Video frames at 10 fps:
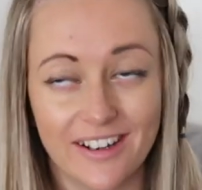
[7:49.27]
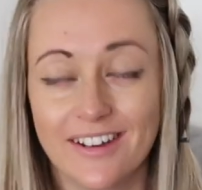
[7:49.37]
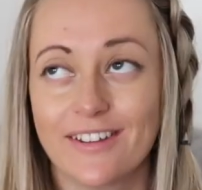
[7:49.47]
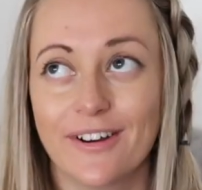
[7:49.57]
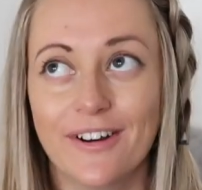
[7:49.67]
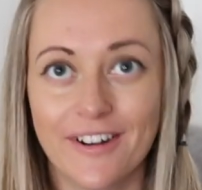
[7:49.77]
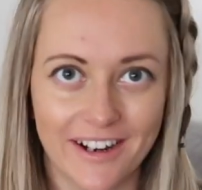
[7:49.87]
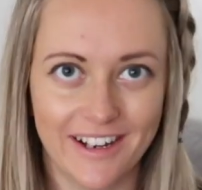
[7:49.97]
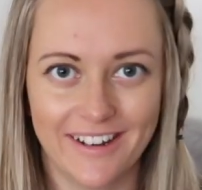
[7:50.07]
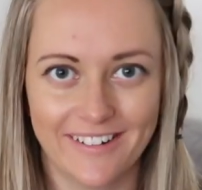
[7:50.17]
It is
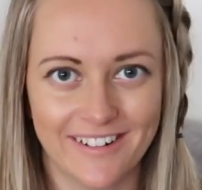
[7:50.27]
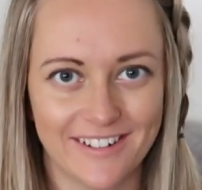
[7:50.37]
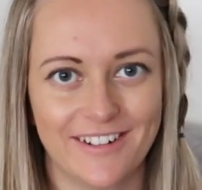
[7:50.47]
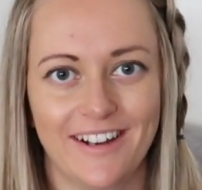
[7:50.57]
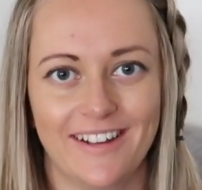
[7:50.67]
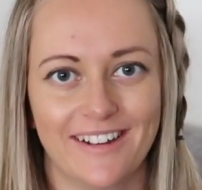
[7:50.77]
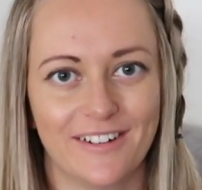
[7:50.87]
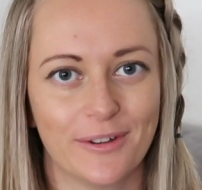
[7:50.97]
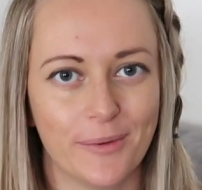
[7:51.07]
hot here in Australia at the